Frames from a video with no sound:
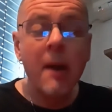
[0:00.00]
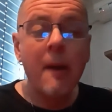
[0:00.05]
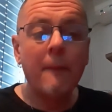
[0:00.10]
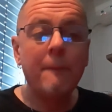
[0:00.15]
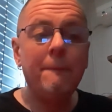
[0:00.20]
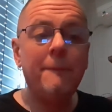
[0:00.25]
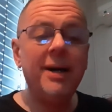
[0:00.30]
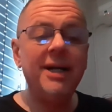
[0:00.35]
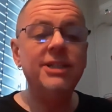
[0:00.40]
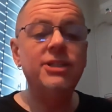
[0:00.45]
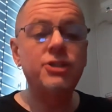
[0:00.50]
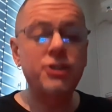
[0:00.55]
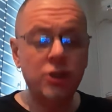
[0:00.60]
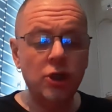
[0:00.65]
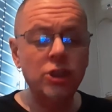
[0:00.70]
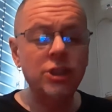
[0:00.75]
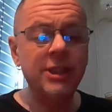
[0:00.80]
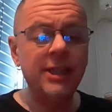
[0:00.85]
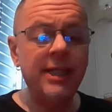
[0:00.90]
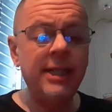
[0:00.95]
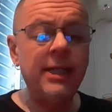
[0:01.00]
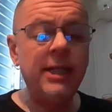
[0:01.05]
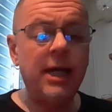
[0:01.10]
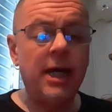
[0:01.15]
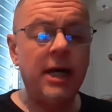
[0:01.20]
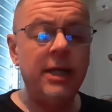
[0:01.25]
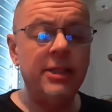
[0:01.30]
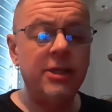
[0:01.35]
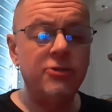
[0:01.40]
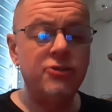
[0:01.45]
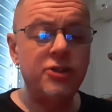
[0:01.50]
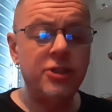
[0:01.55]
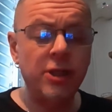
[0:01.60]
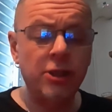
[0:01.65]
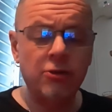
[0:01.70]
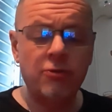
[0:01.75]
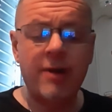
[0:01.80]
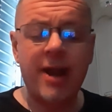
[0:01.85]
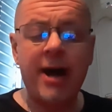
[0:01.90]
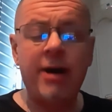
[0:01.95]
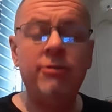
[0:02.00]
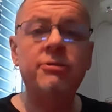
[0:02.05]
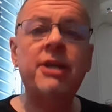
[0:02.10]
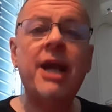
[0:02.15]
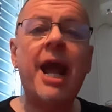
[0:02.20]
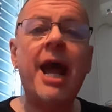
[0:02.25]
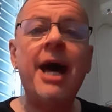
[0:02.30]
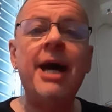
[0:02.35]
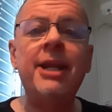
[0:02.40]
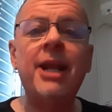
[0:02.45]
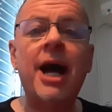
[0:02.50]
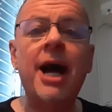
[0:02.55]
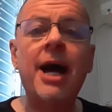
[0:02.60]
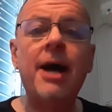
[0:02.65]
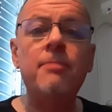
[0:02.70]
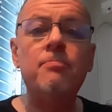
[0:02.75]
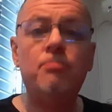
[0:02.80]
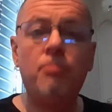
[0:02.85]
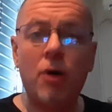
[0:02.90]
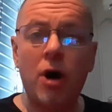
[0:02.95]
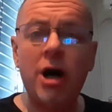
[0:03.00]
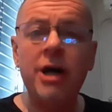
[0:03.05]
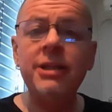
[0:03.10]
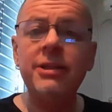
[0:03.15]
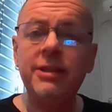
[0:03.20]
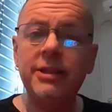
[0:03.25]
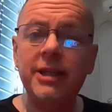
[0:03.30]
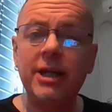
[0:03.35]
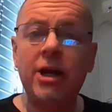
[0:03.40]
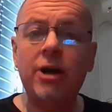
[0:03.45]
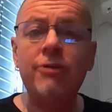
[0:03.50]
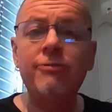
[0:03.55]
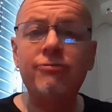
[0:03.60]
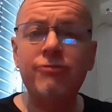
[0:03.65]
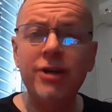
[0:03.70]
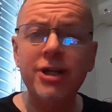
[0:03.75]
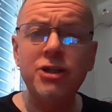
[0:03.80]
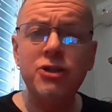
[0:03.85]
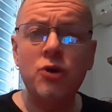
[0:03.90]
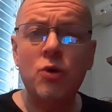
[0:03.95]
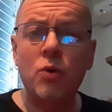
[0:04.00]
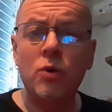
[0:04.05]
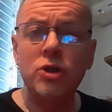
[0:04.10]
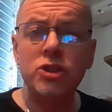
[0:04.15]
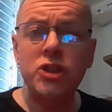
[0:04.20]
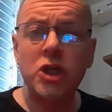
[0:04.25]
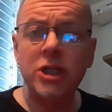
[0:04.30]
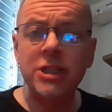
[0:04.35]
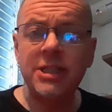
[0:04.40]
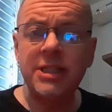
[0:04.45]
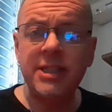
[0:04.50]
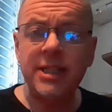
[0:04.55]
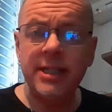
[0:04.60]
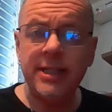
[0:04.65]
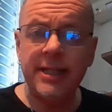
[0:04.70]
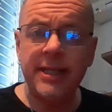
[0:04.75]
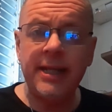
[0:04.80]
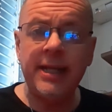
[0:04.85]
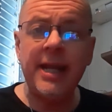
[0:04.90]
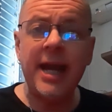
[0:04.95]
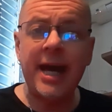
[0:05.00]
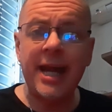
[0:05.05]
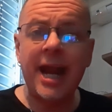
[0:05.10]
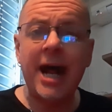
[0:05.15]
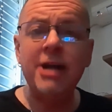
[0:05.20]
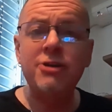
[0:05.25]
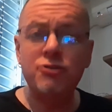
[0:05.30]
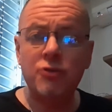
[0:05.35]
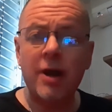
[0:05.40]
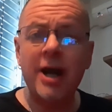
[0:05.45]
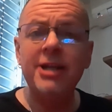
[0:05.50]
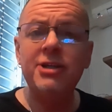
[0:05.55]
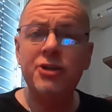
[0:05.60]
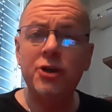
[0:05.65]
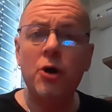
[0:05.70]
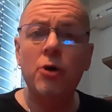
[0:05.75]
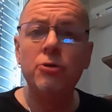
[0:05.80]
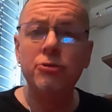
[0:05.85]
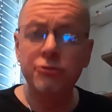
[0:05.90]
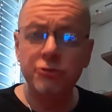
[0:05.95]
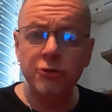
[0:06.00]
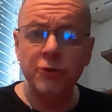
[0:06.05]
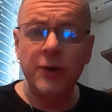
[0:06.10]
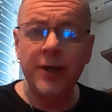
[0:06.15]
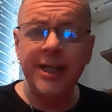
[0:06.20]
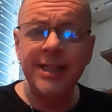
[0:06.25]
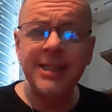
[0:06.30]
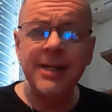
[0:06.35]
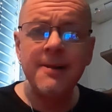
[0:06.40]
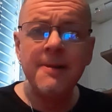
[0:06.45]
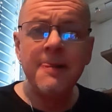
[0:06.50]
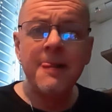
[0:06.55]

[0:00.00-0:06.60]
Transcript: But certainly they're still around. And I bought their French course on CD and I tried to go through it.